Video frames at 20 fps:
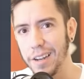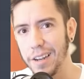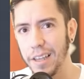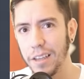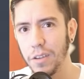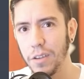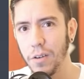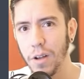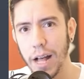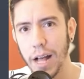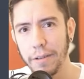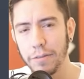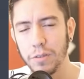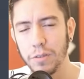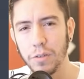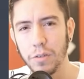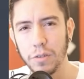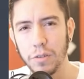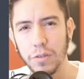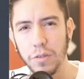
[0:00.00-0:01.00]
Like, you have
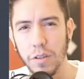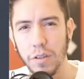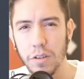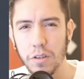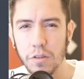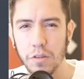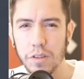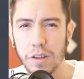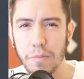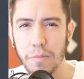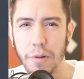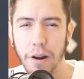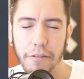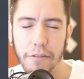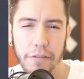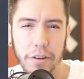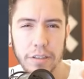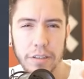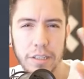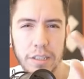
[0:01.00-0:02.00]
to go to the user
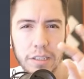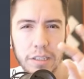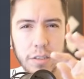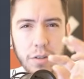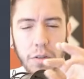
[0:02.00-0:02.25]
preferences,